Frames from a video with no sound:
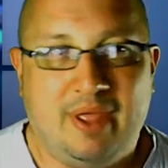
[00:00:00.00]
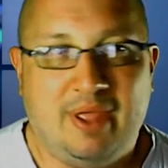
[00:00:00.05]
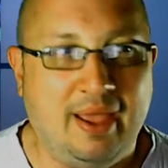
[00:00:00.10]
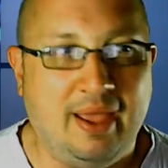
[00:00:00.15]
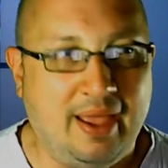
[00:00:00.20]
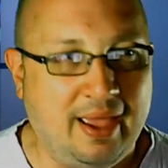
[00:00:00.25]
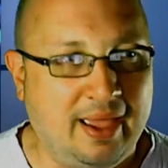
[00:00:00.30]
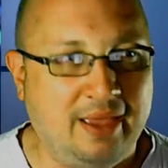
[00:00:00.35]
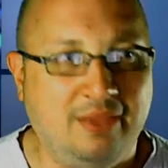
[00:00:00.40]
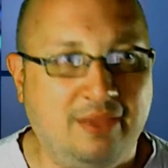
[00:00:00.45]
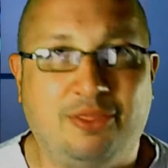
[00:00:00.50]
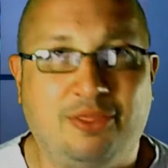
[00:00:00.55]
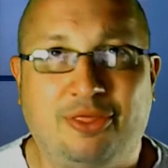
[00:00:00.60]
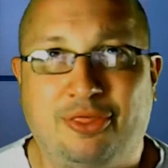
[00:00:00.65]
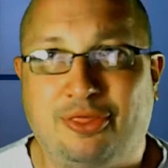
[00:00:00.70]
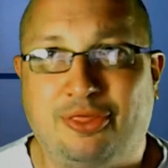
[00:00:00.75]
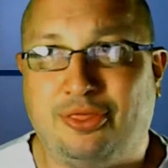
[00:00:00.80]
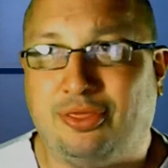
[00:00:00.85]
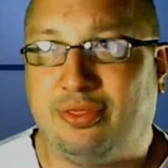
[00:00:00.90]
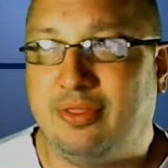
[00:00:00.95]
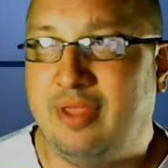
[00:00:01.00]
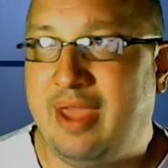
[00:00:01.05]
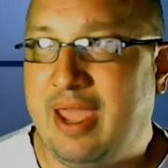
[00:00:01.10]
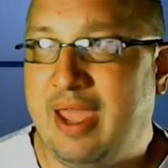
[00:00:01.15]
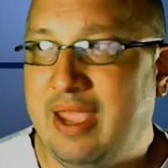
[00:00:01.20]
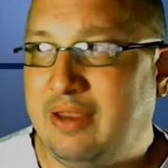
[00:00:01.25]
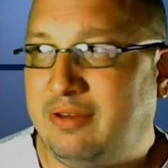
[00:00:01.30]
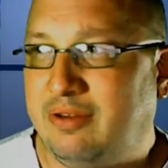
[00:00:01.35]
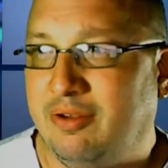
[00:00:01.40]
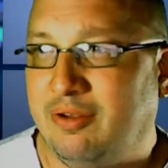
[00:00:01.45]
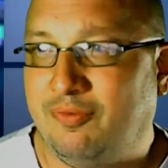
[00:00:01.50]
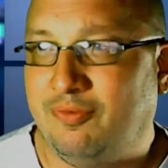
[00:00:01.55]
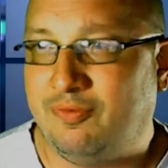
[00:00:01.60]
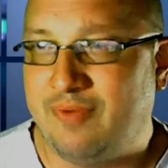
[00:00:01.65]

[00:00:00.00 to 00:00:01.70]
8:30 to